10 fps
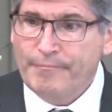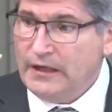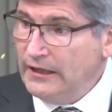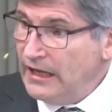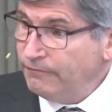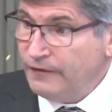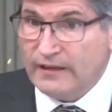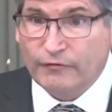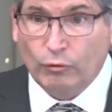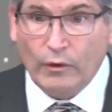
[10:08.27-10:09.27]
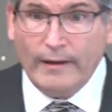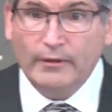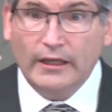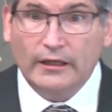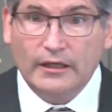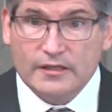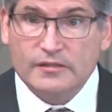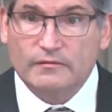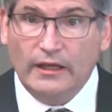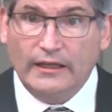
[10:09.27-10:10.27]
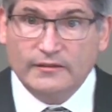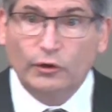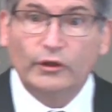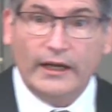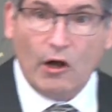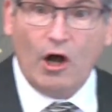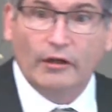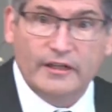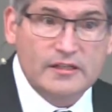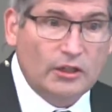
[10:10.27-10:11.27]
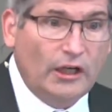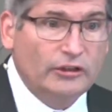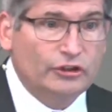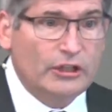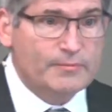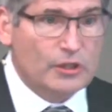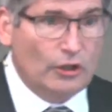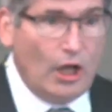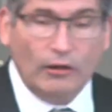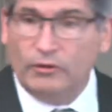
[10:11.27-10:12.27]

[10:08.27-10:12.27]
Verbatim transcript: And that faithful remnant is enduring all these hardships along